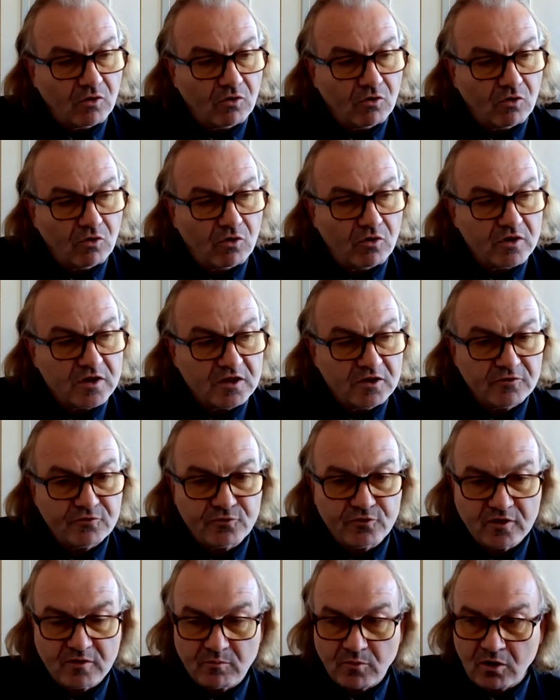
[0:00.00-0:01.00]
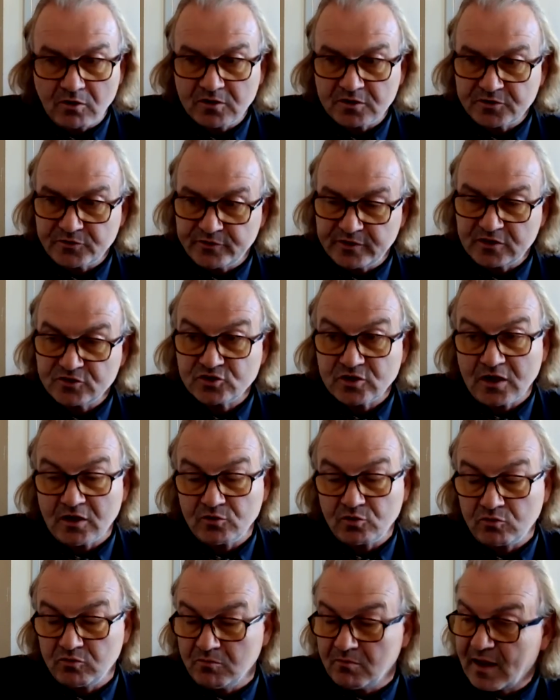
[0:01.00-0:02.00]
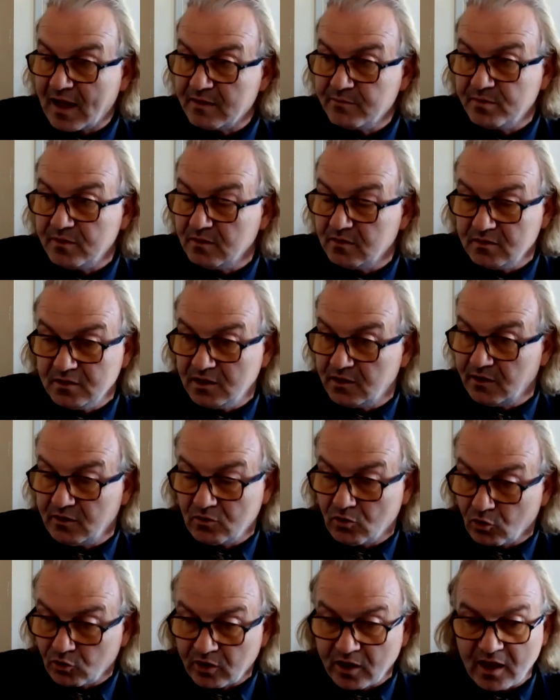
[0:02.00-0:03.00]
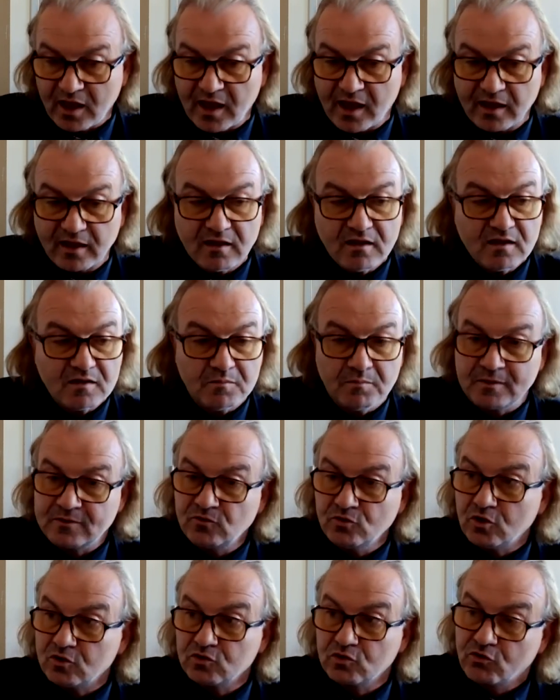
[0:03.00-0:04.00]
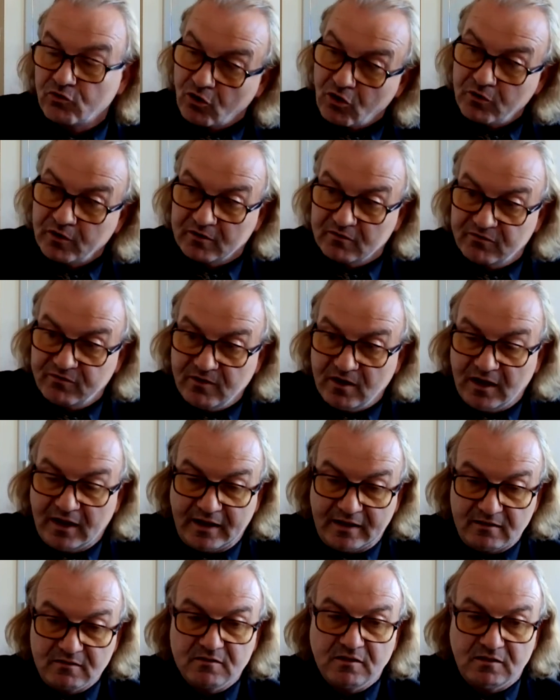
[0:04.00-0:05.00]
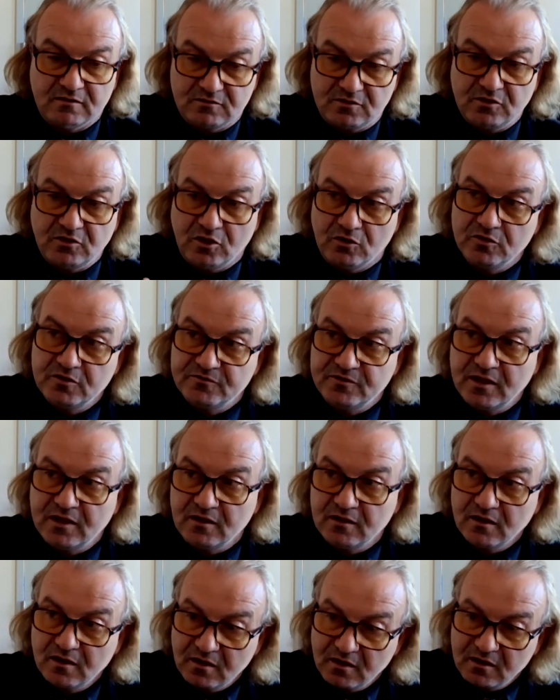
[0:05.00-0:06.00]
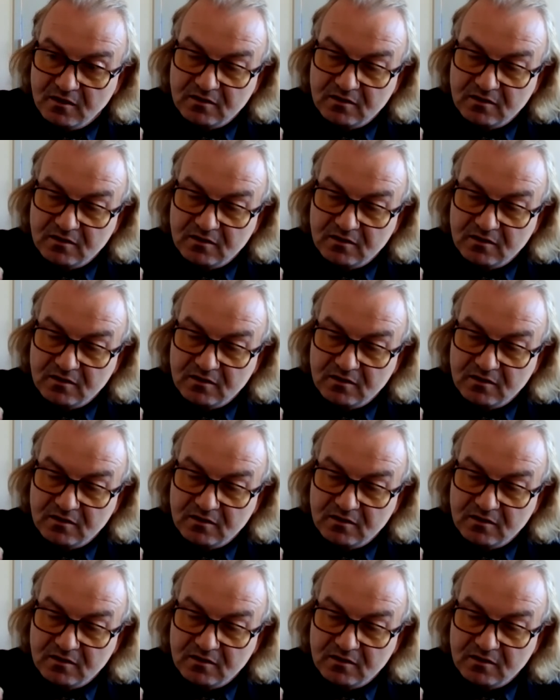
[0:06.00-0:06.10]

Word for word: or if you're monitoring a child who might be eating okay but not growing fine, and you know if they're